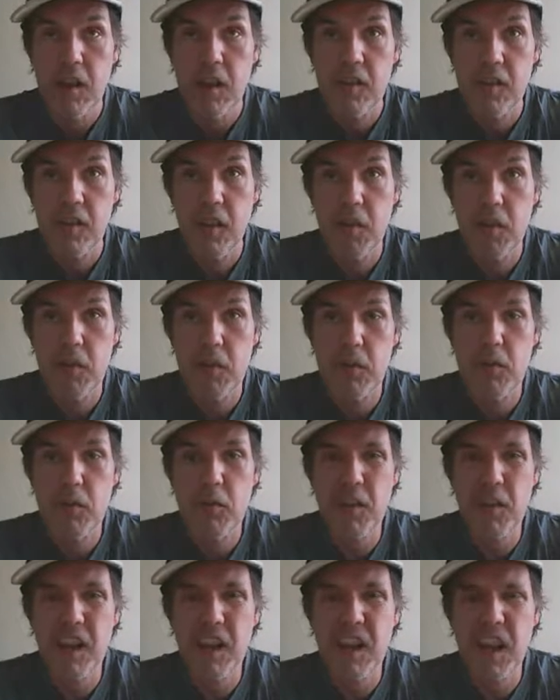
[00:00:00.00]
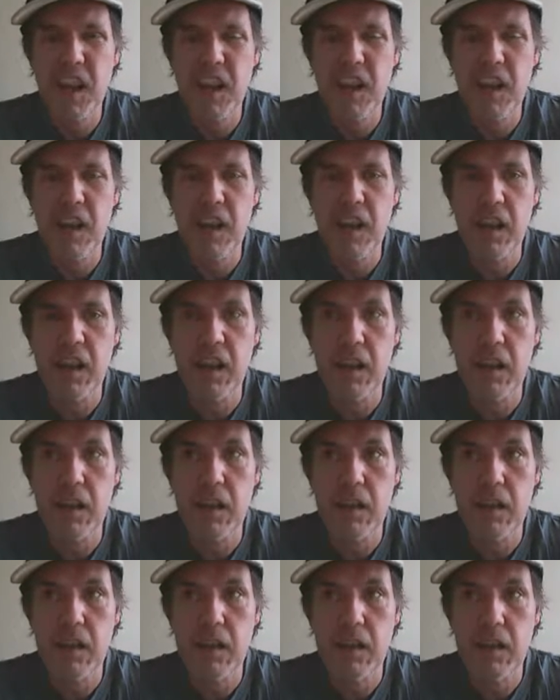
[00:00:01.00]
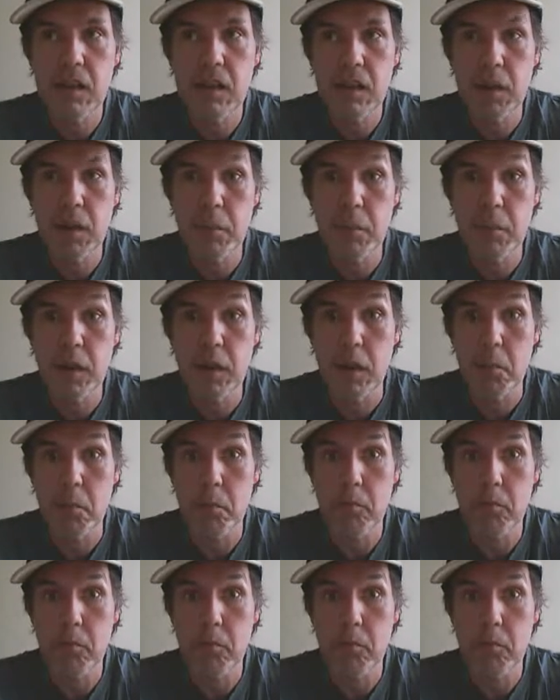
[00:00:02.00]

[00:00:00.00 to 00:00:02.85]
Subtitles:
So we're looking at a complete